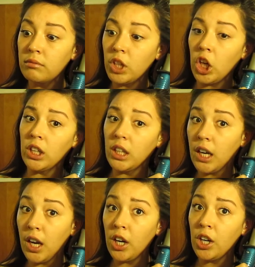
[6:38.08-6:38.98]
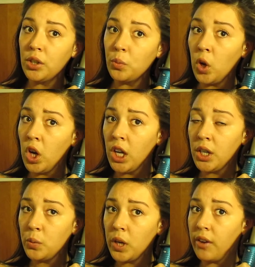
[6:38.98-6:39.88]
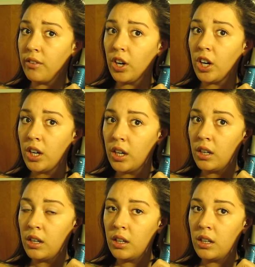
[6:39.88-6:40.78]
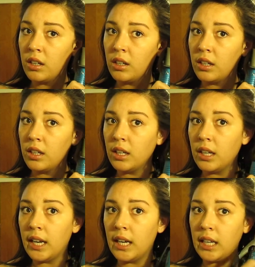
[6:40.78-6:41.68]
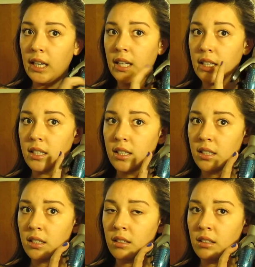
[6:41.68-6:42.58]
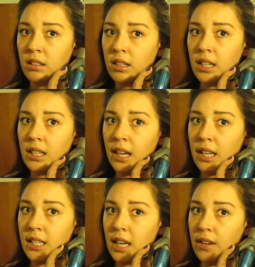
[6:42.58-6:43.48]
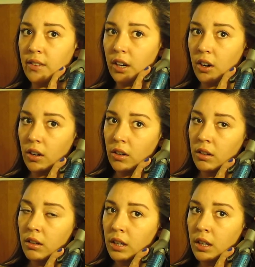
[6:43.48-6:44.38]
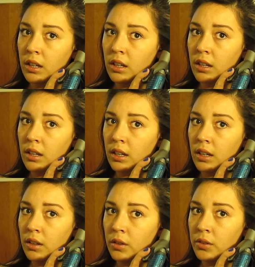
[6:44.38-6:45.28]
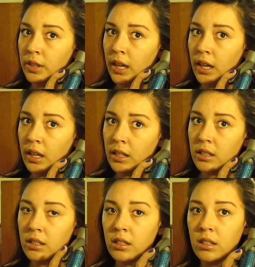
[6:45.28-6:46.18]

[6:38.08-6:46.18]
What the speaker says: curling iron, wand, whatever, and it gets a nice even curl. I'll hold that,